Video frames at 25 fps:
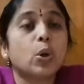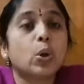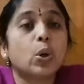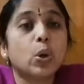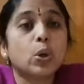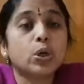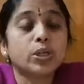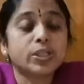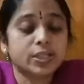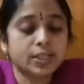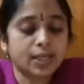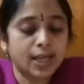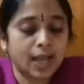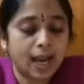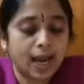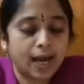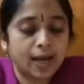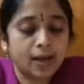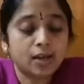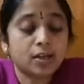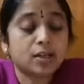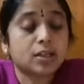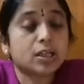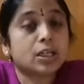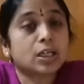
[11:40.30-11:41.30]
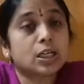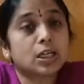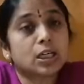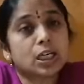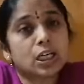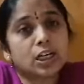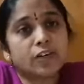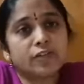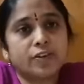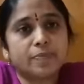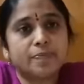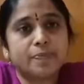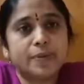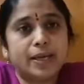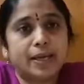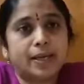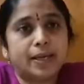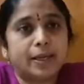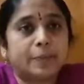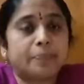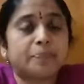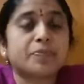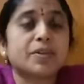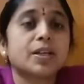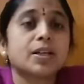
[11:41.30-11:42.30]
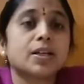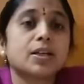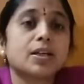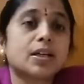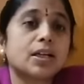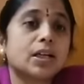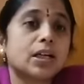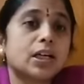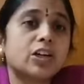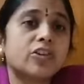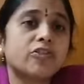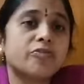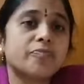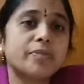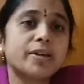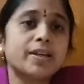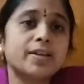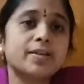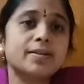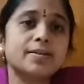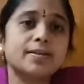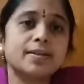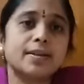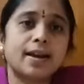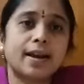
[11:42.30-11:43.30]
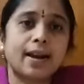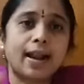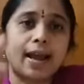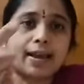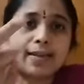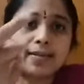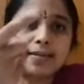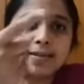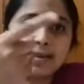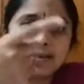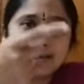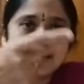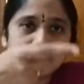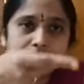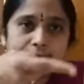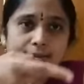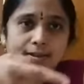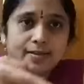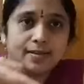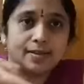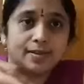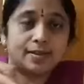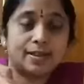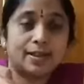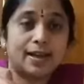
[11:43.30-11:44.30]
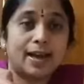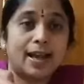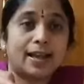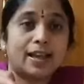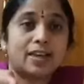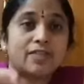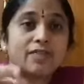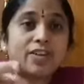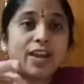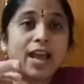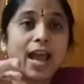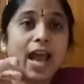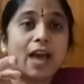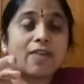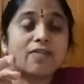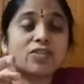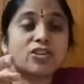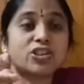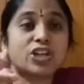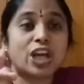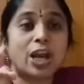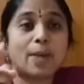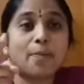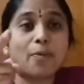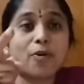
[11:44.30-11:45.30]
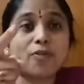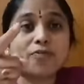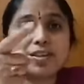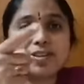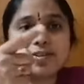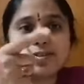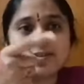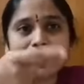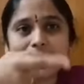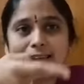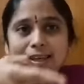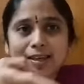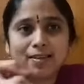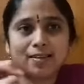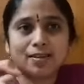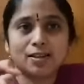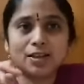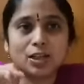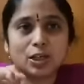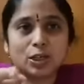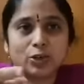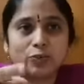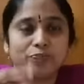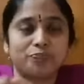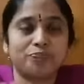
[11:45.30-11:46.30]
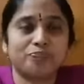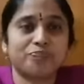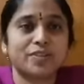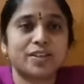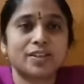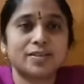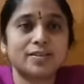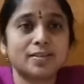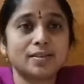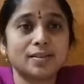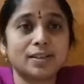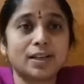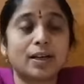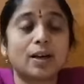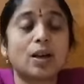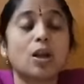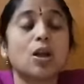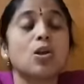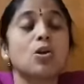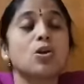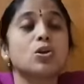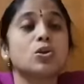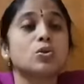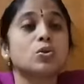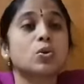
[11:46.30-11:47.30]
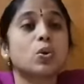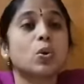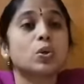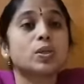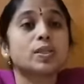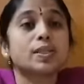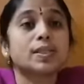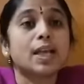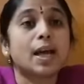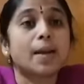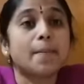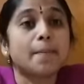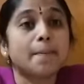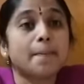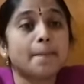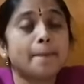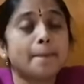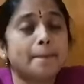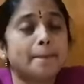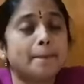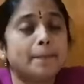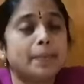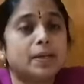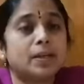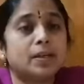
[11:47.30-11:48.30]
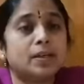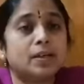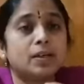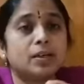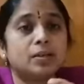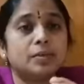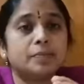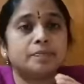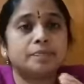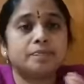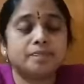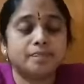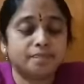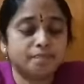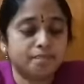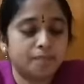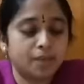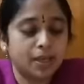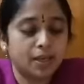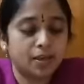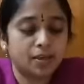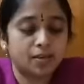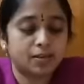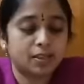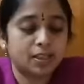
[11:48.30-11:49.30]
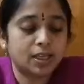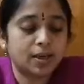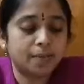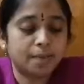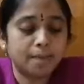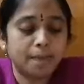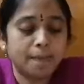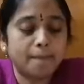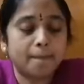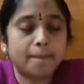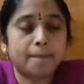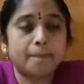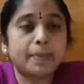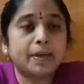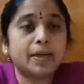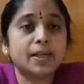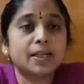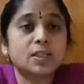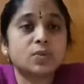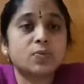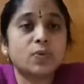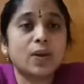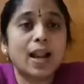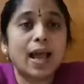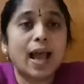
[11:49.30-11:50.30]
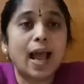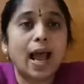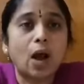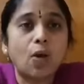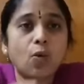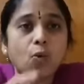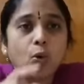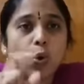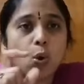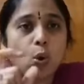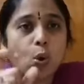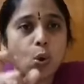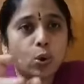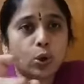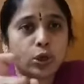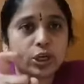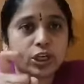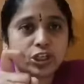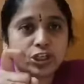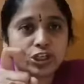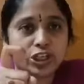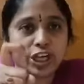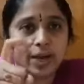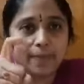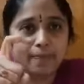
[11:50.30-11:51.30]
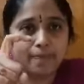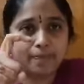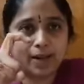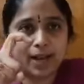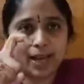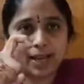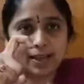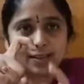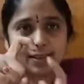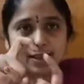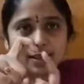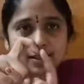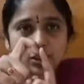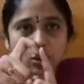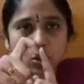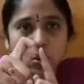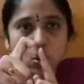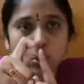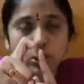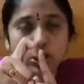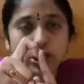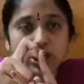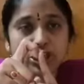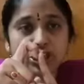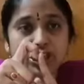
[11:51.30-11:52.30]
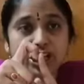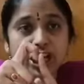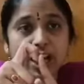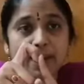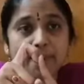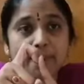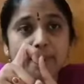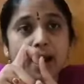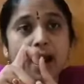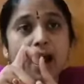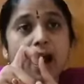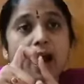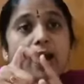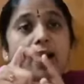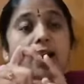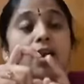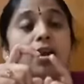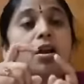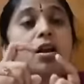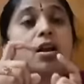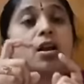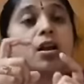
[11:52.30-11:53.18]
hooked and curved beak. Curve means like this, isn't it? Like we have a shape of the C, curve, isn't it? So some birds will have hooked shape like this, hooked shape or